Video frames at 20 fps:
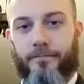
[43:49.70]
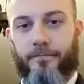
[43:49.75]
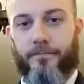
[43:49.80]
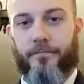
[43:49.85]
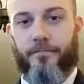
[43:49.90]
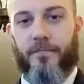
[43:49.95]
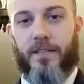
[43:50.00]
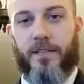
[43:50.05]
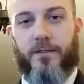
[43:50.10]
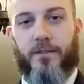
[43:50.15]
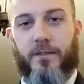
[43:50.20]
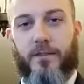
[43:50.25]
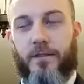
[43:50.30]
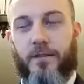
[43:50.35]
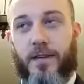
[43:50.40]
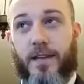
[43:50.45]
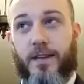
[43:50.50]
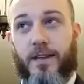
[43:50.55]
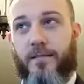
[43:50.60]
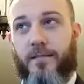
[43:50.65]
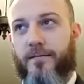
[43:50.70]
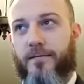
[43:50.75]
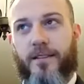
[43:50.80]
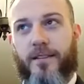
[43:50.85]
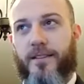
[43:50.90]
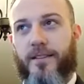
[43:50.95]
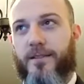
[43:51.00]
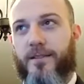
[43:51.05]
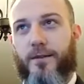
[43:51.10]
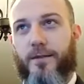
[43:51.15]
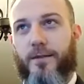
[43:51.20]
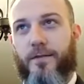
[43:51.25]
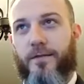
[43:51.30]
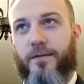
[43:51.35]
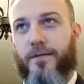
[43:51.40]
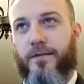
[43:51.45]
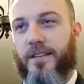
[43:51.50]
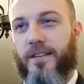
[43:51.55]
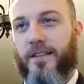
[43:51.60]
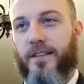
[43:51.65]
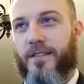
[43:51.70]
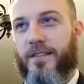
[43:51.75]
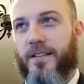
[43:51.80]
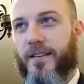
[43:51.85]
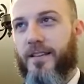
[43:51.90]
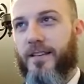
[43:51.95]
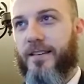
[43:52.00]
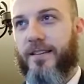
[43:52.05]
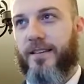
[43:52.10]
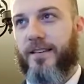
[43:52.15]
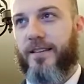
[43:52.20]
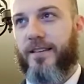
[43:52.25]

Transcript: That's so fun. That's like,